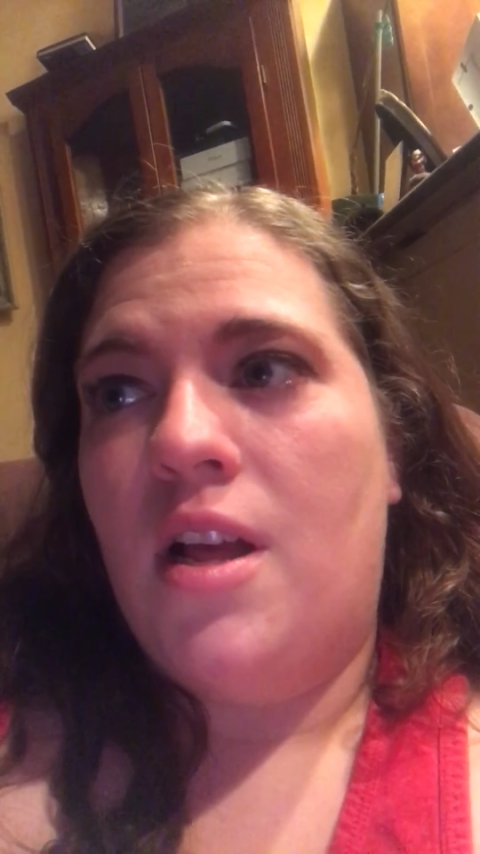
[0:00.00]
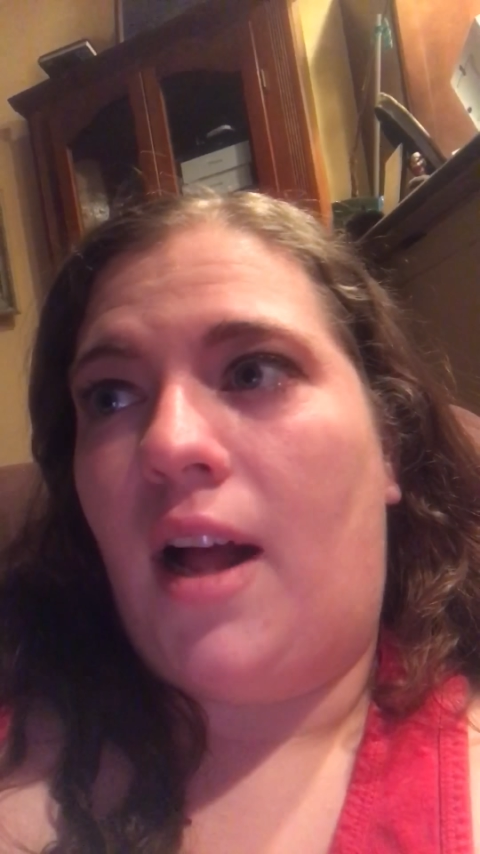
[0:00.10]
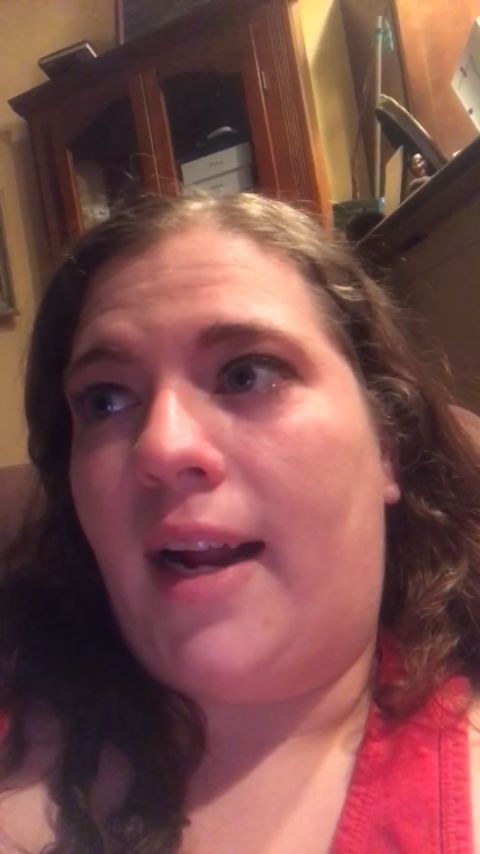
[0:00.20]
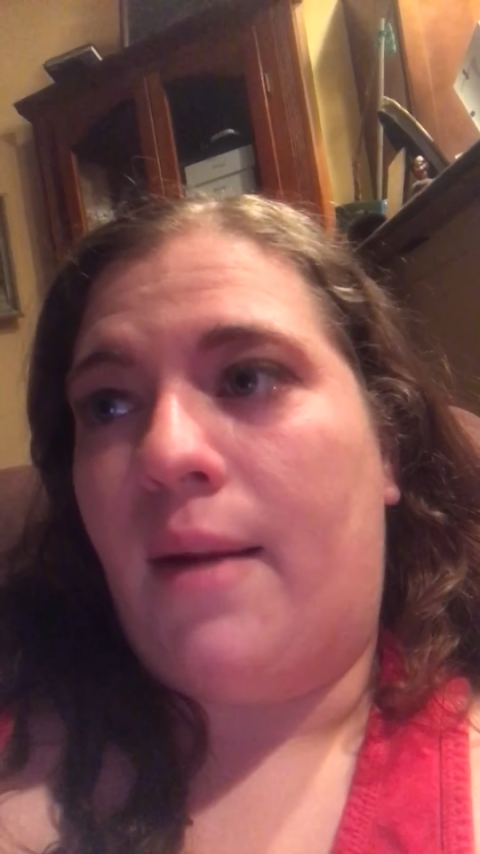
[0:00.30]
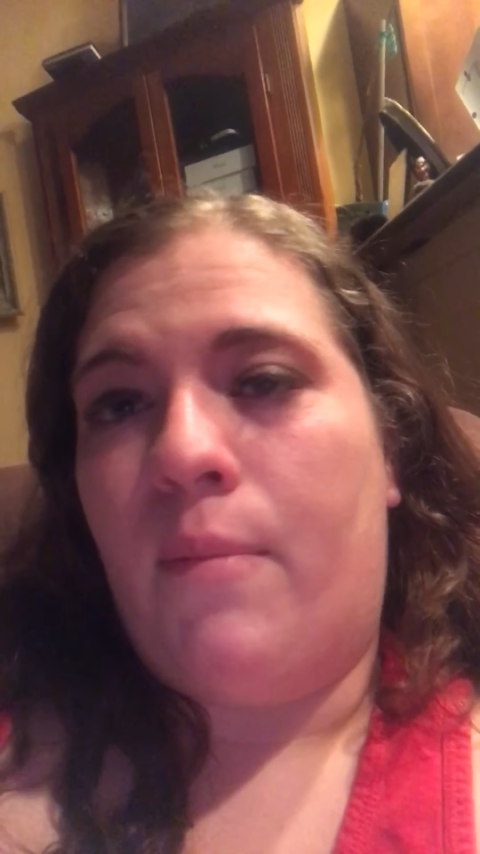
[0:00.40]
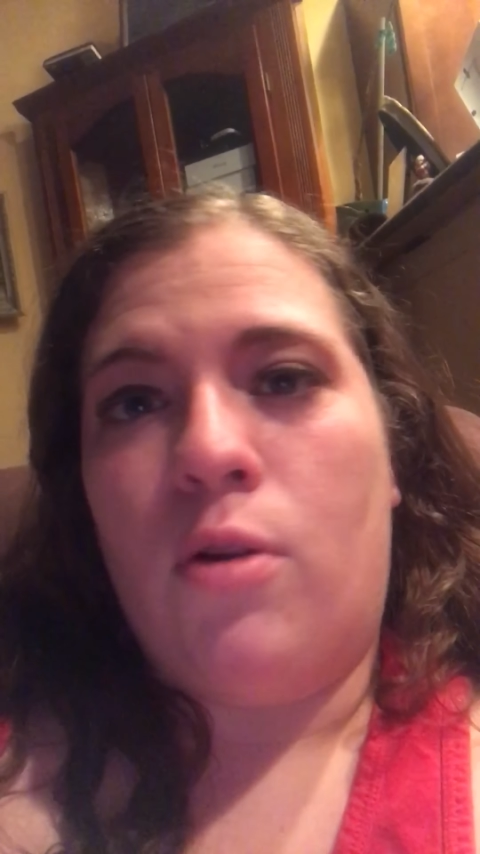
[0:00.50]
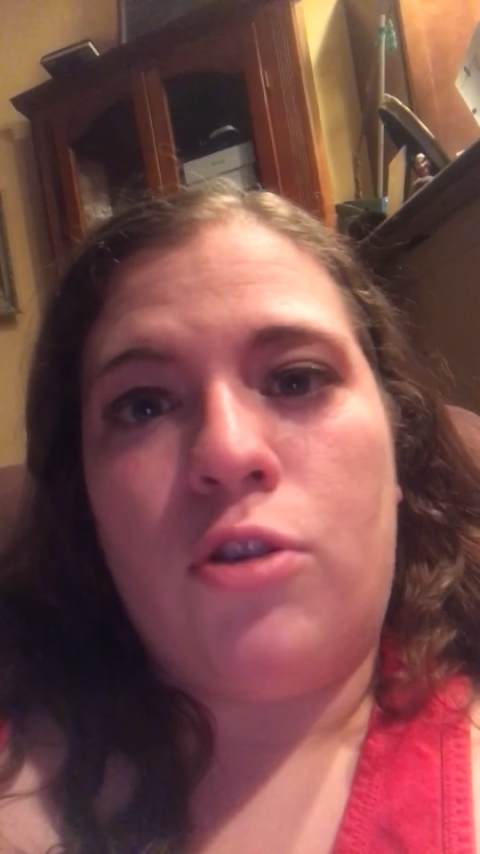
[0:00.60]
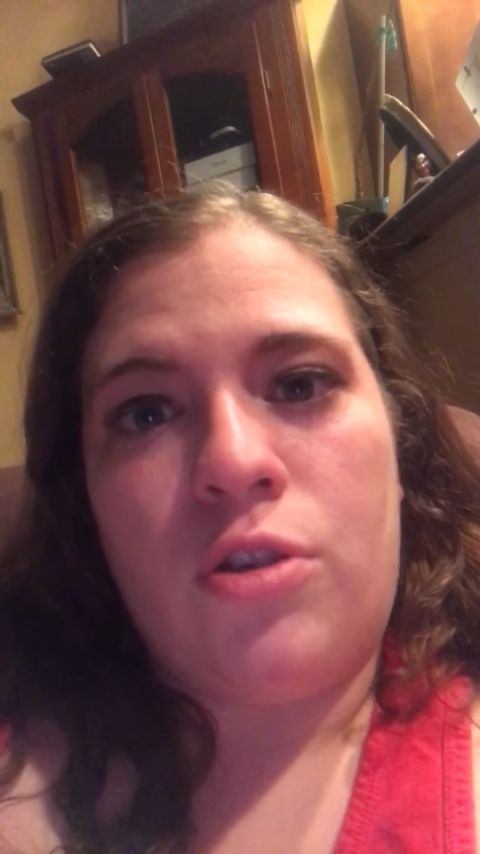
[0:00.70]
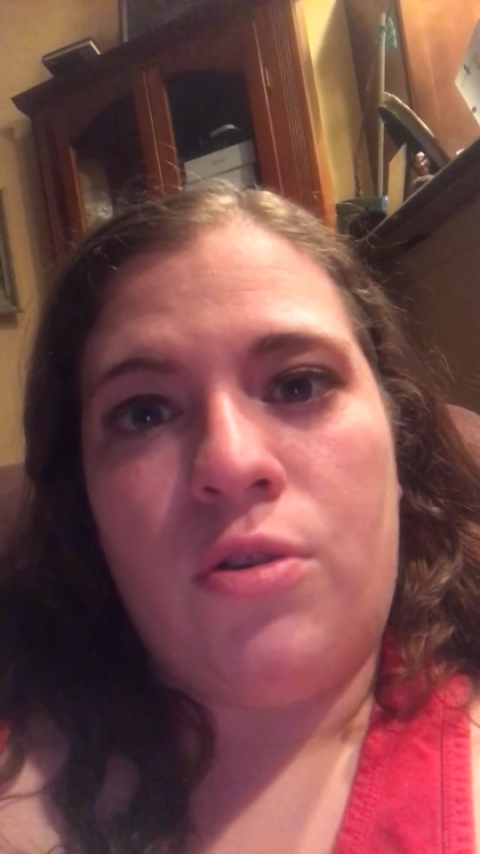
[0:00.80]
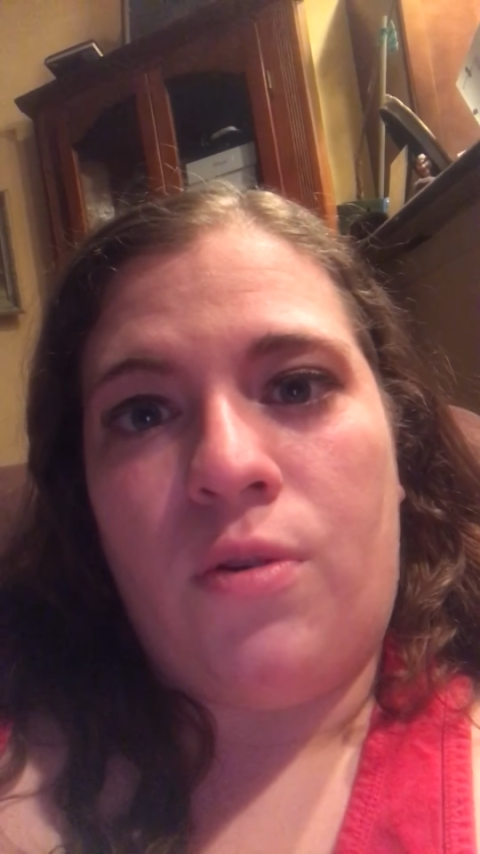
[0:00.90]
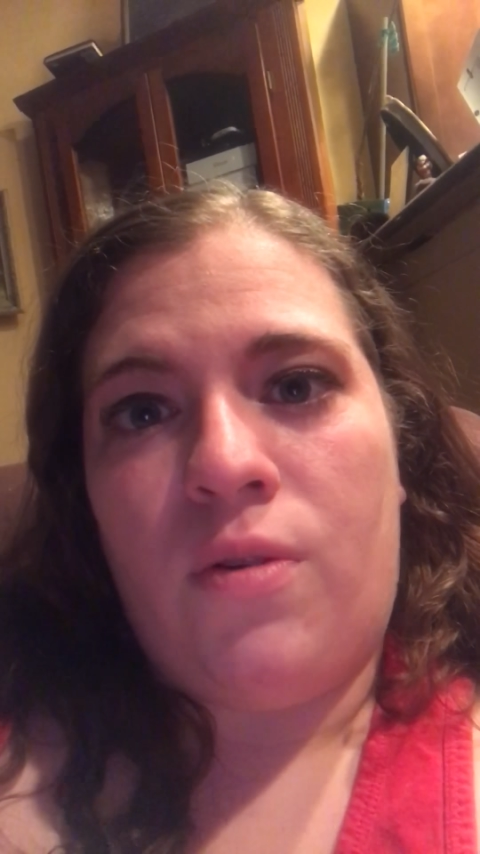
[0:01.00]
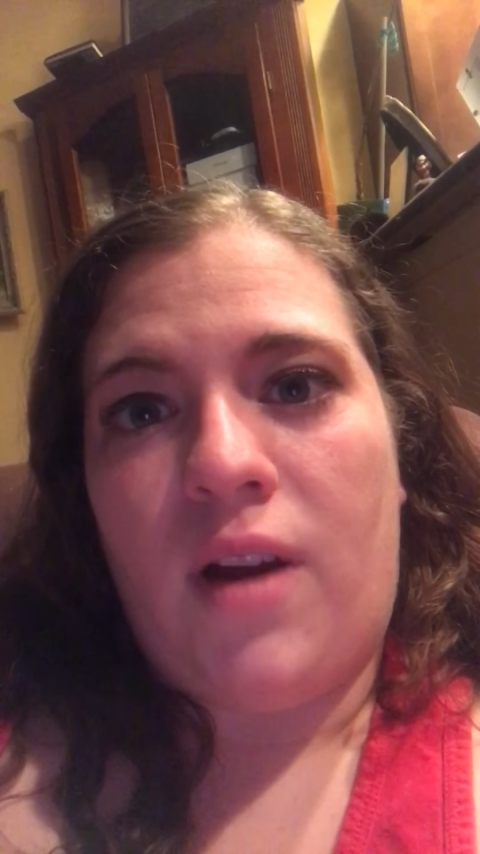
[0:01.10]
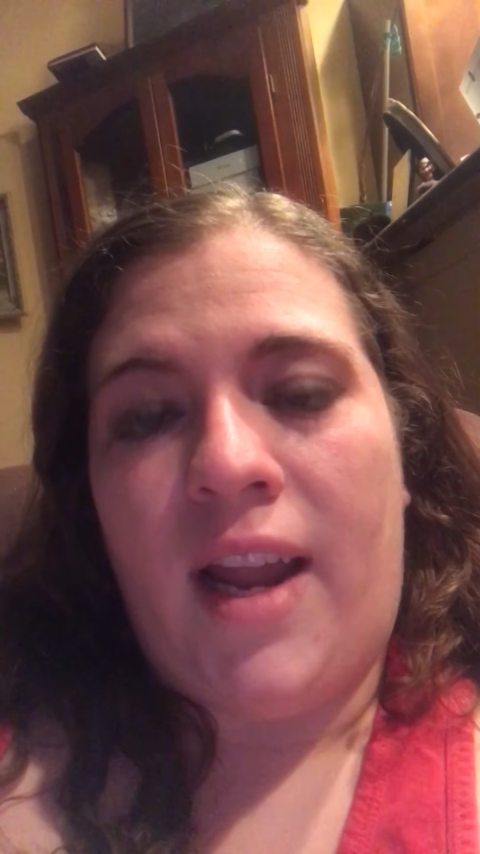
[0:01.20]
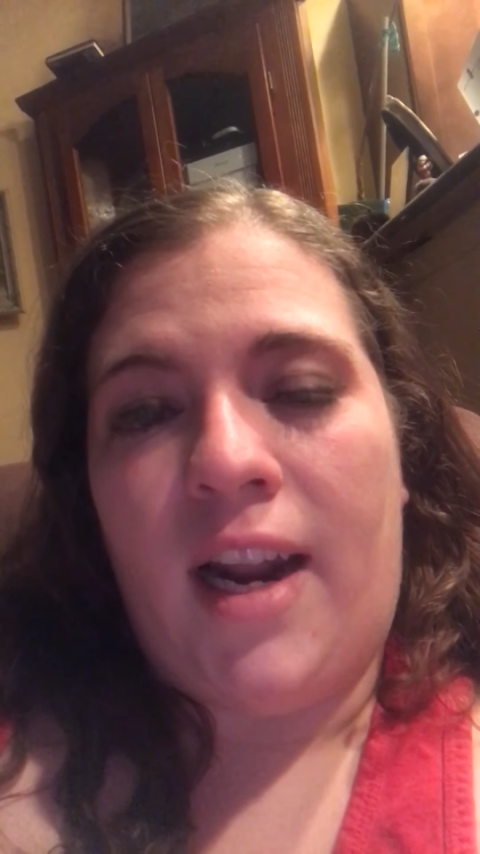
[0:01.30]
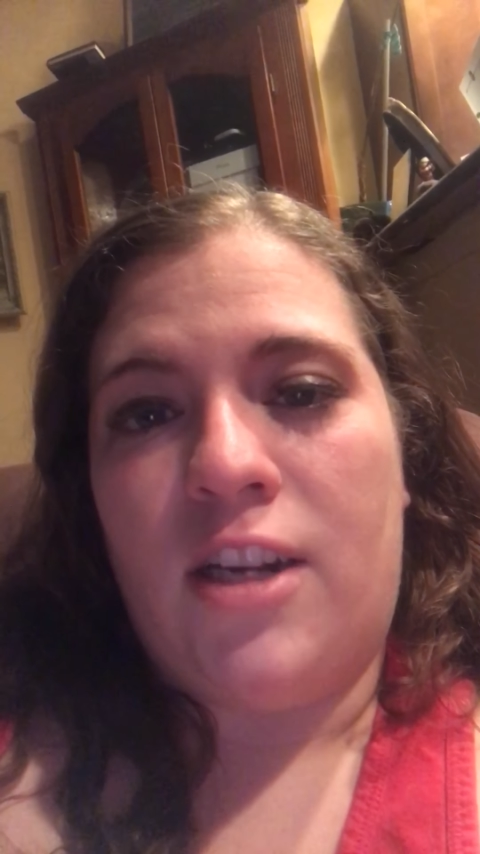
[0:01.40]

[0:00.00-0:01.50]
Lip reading: like, emotional, and